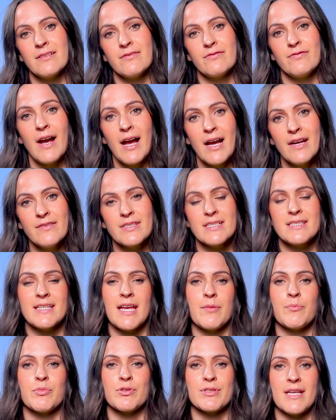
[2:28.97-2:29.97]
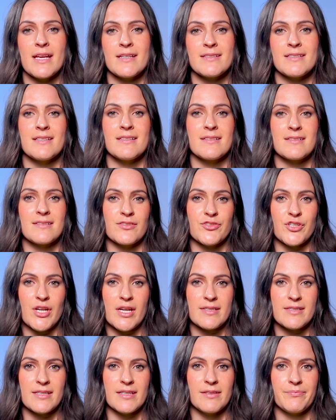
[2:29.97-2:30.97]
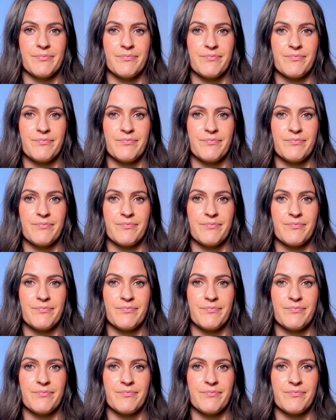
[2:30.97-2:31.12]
5 to 10% is suggested.